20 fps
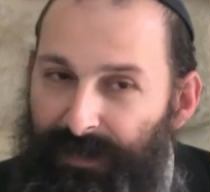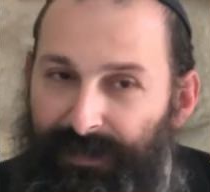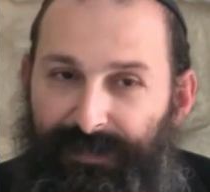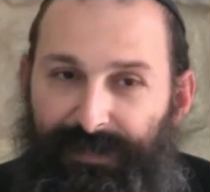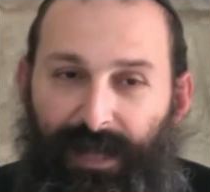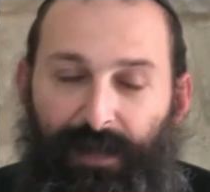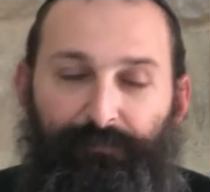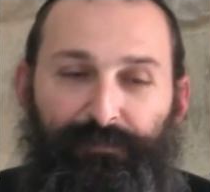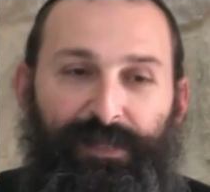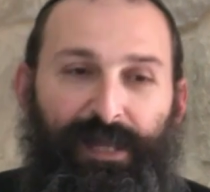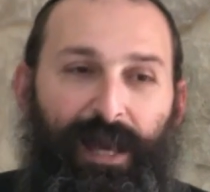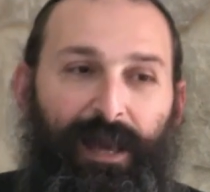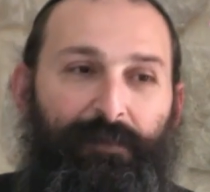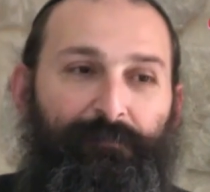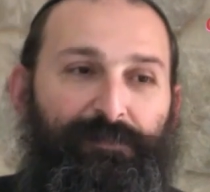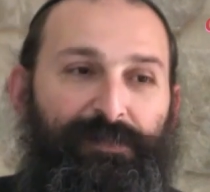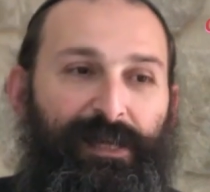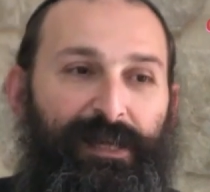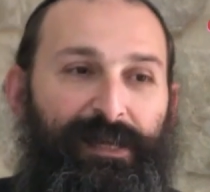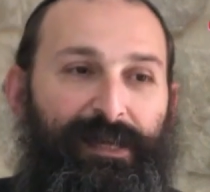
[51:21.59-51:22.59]

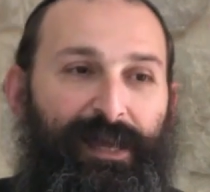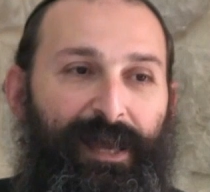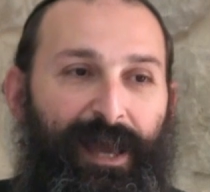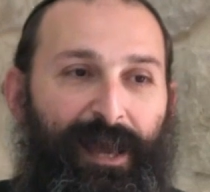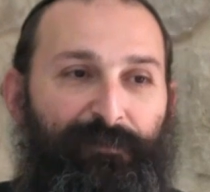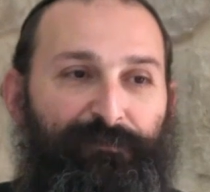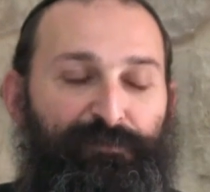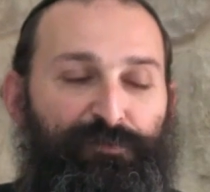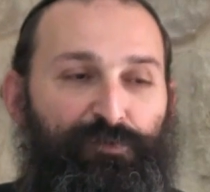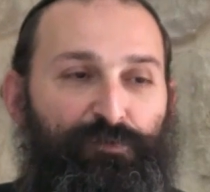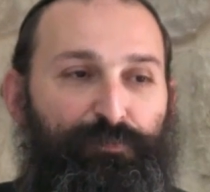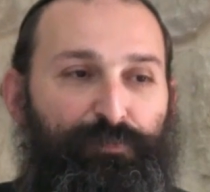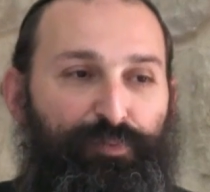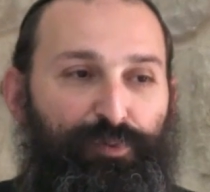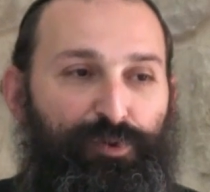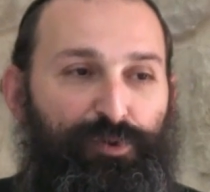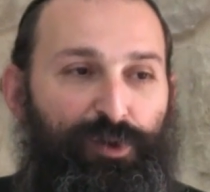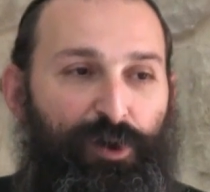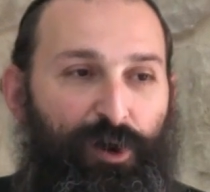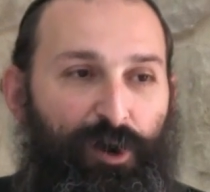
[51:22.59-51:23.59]
Sometimes I have to
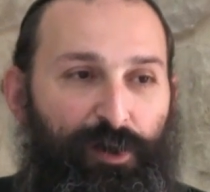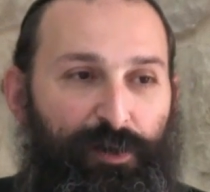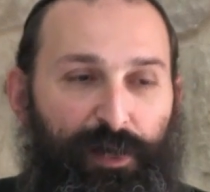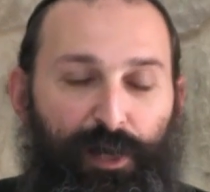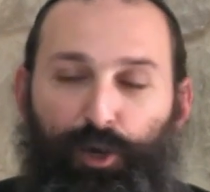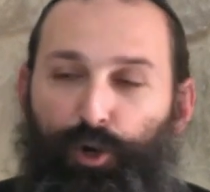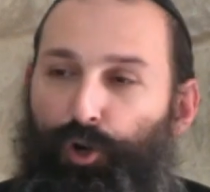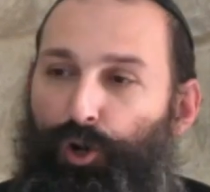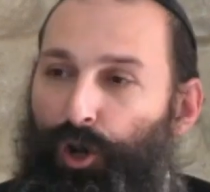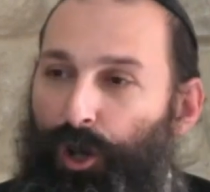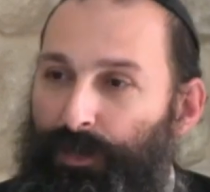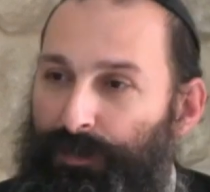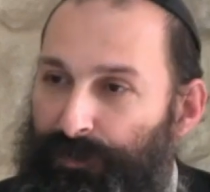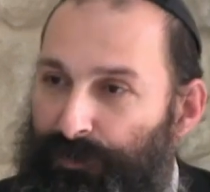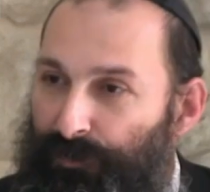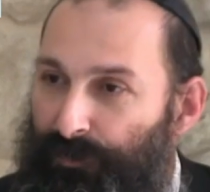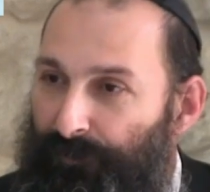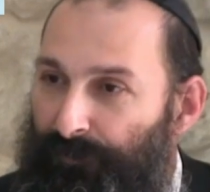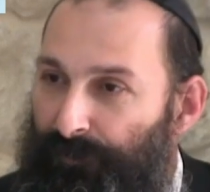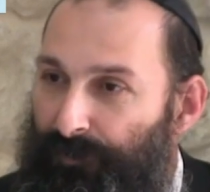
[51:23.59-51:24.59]
put on a
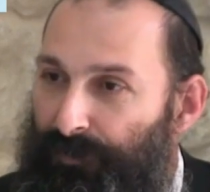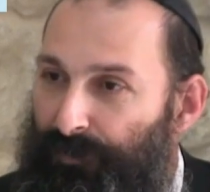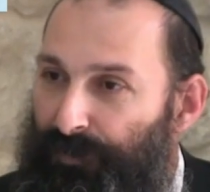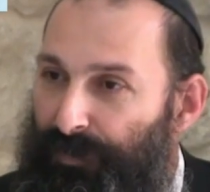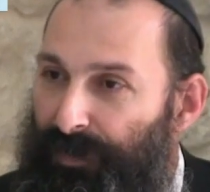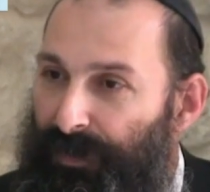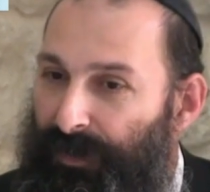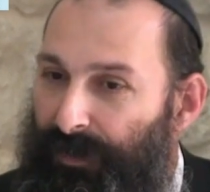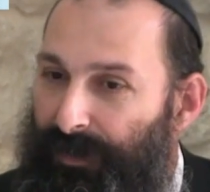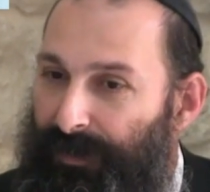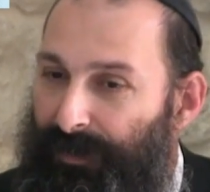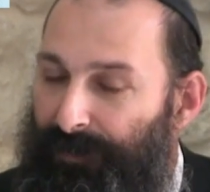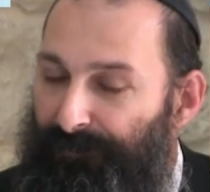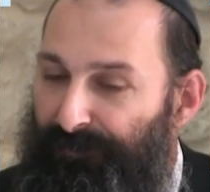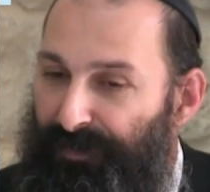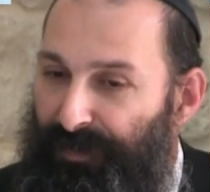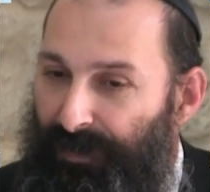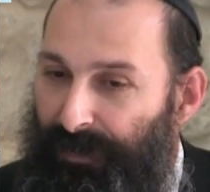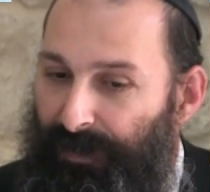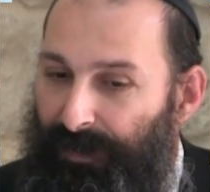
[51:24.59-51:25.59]
costume,
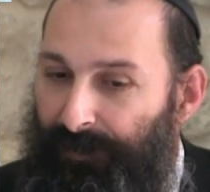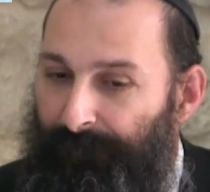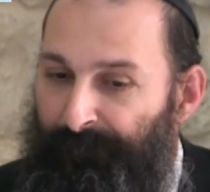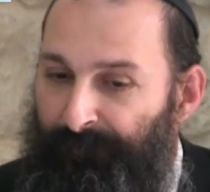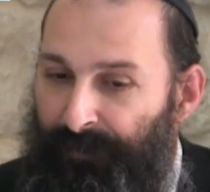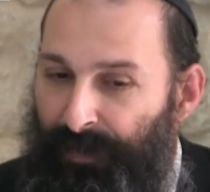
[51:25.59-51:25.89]
the